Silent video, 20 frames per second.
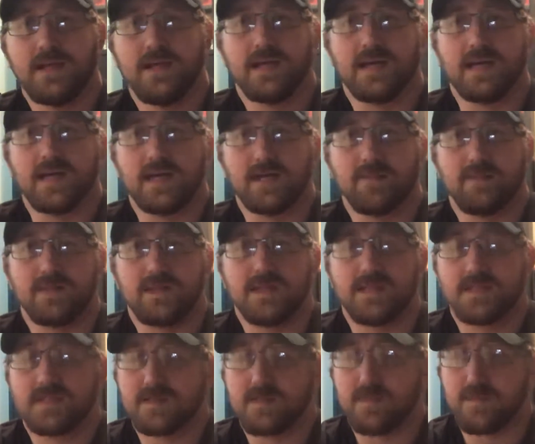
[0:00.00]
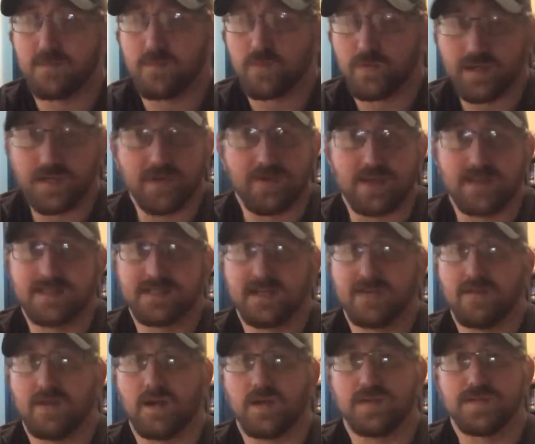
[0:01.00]
It's some really great
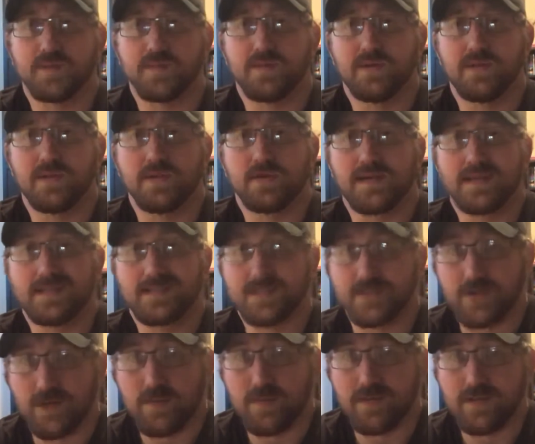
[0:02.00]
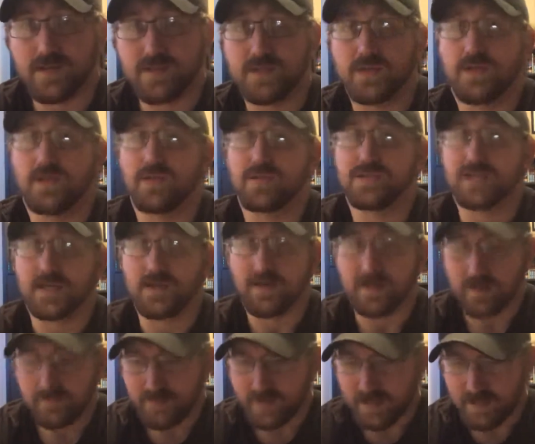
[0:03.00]
stuff. I'll also put her Instagram on there so you can go check her
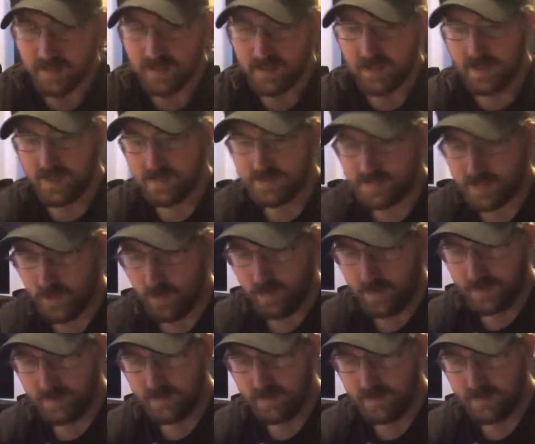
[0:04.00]
out. But so